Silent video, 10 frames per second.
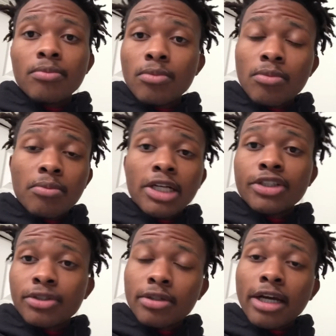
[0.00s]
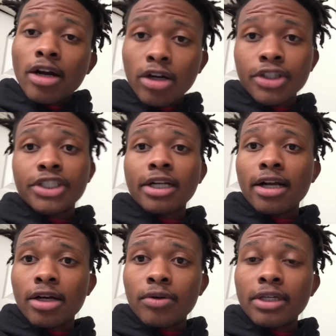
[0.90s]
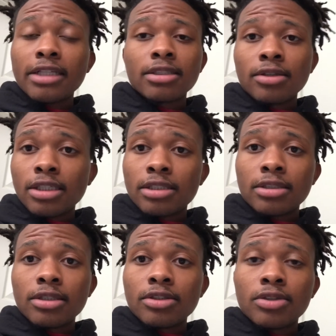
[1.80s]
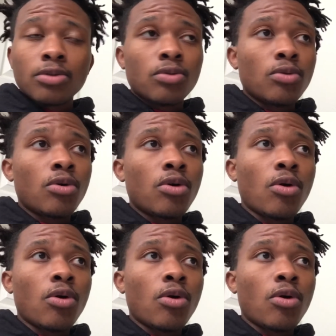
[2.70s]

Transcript: that her child isn't listening to,